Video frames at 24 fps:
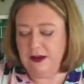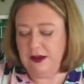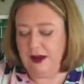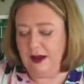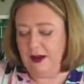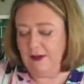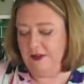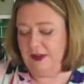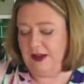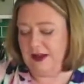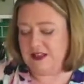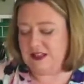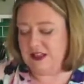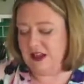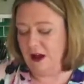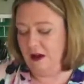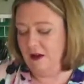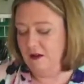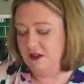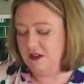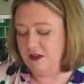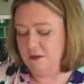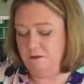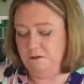And that's
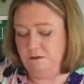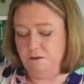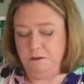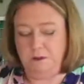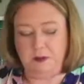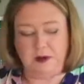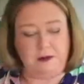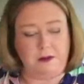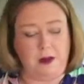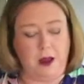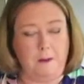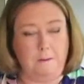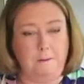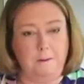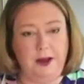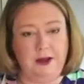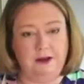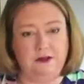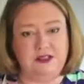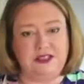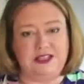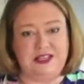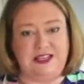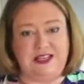going to be
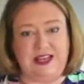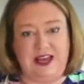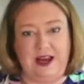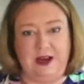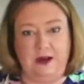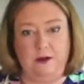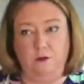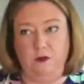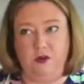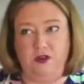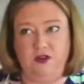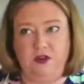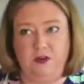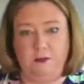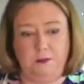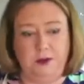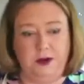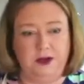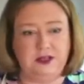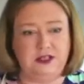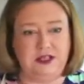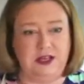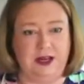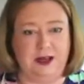melted in with the
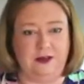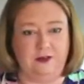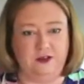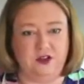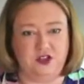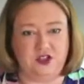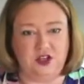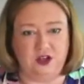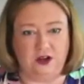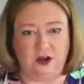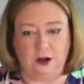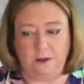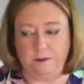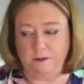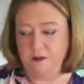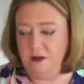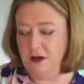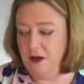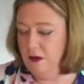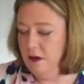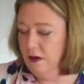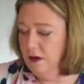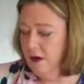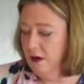butter and the sugar.
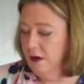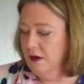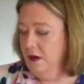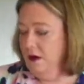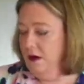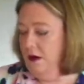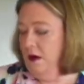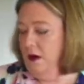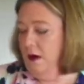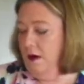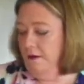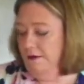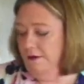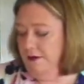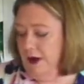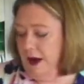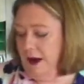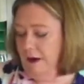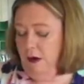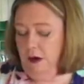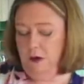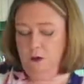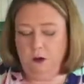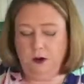
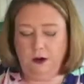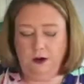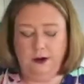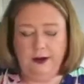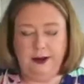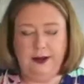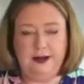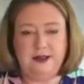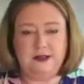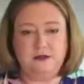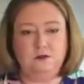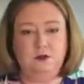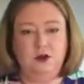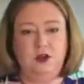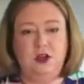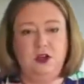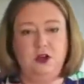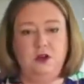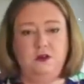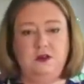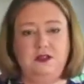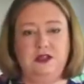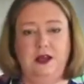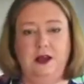Flour-wise, we're
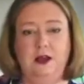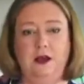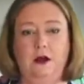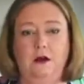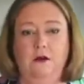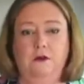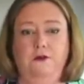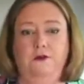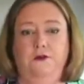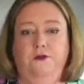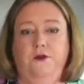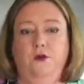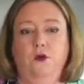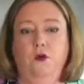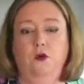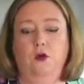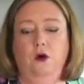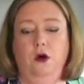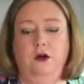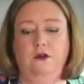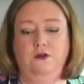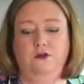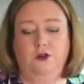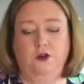using
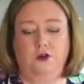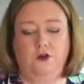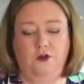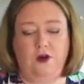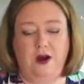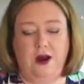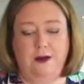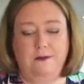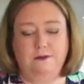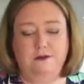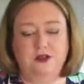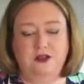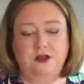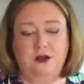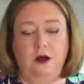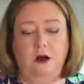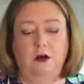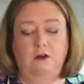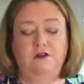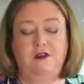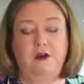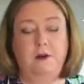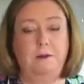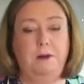400 grams
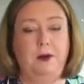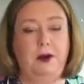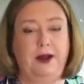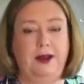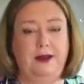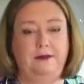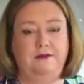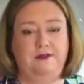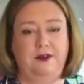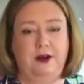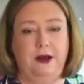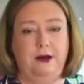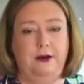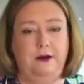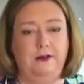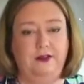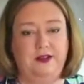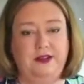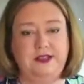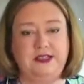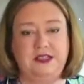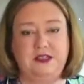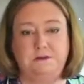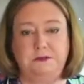of plain flour.
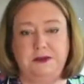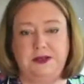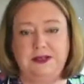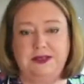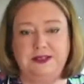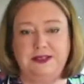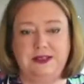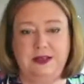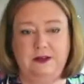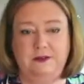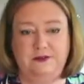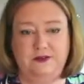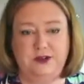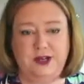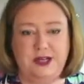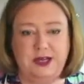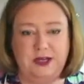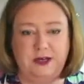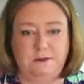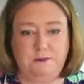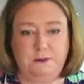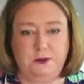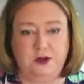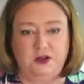This has been
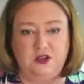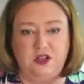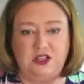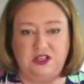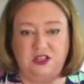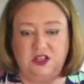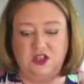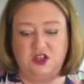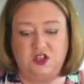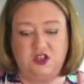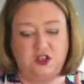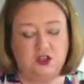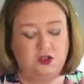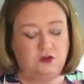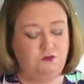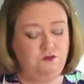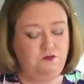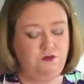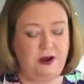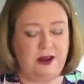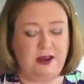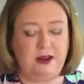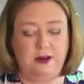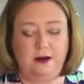sifted, but this is just
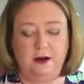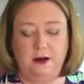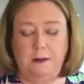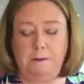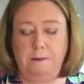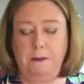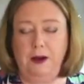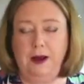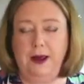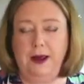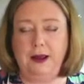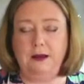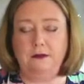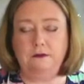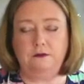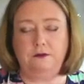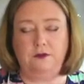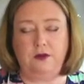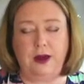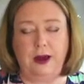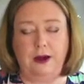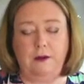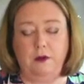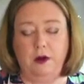regular plain
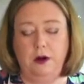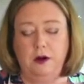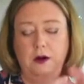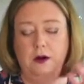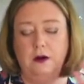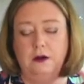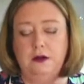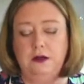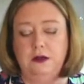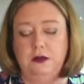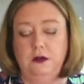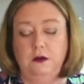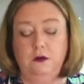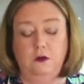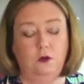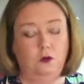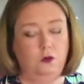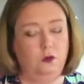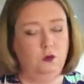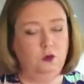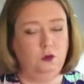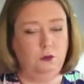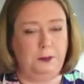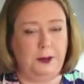flour
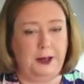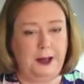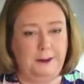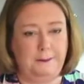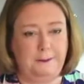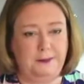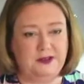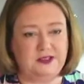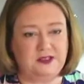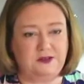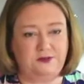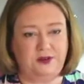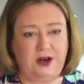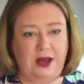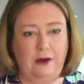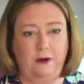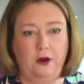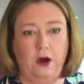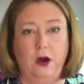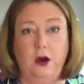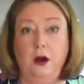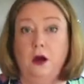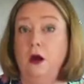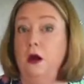or all-purpose
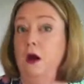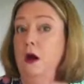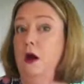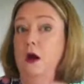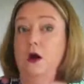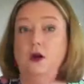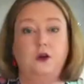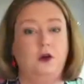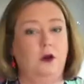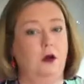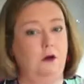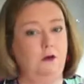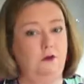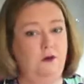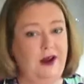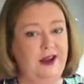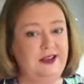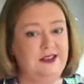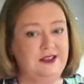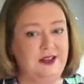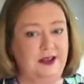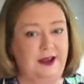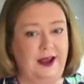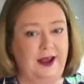flour. No
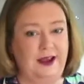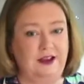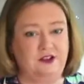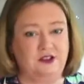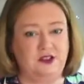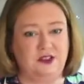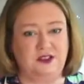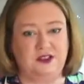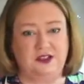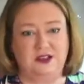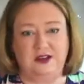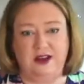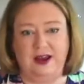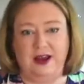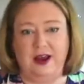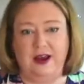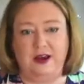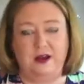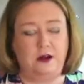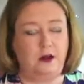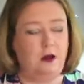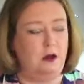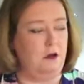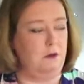raising agents today,
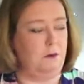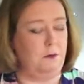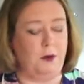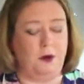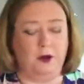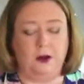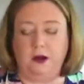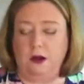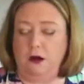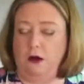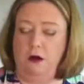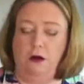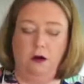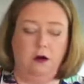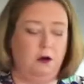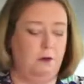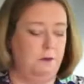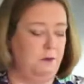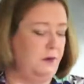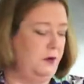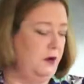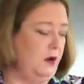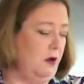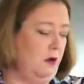no
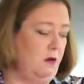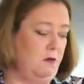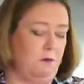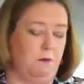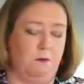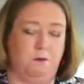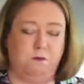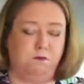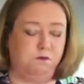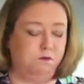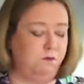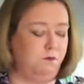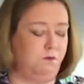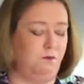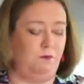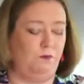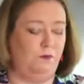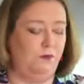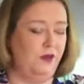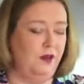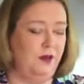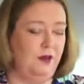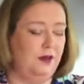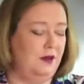bicarb, no
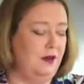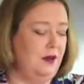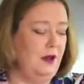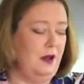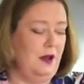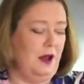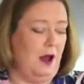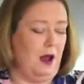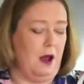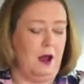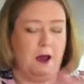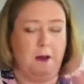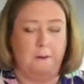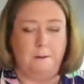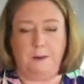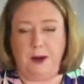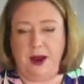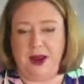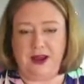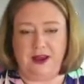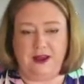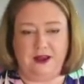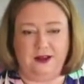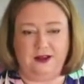
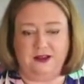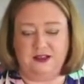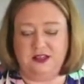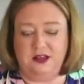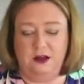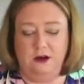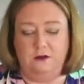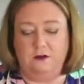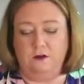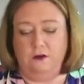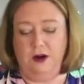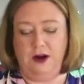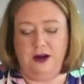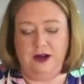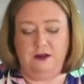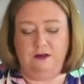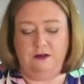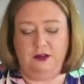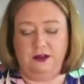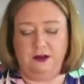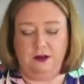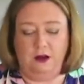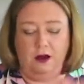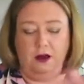baking soda or
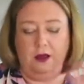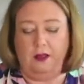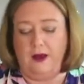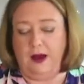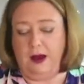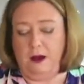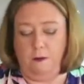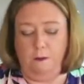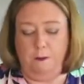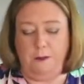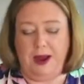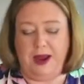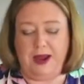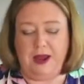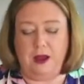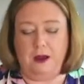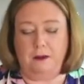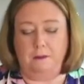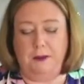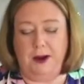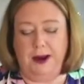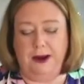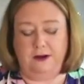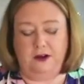anything like that, or
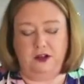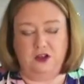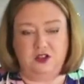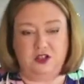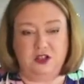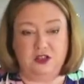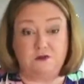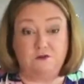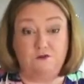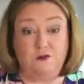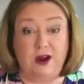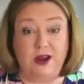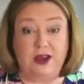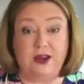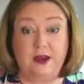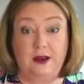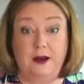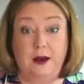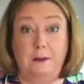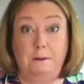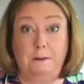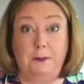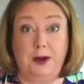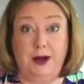baking powder, just
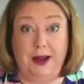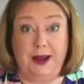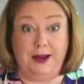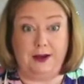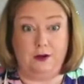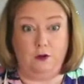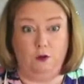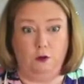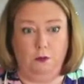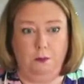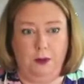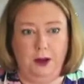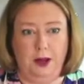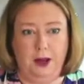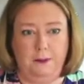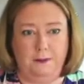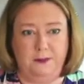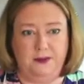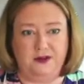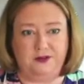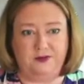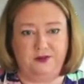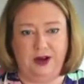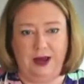regular plain
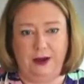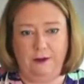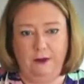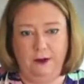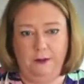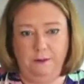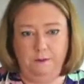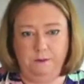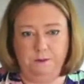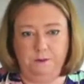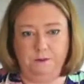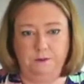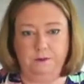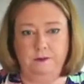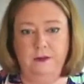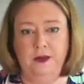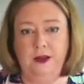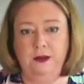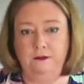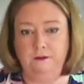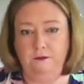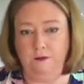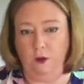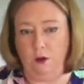all-purpose flour,
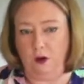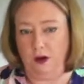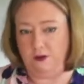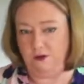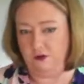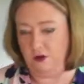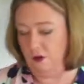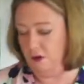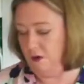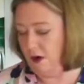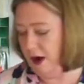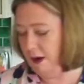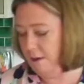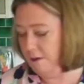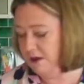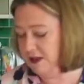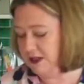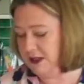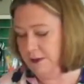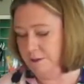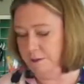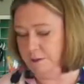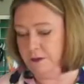400 grams.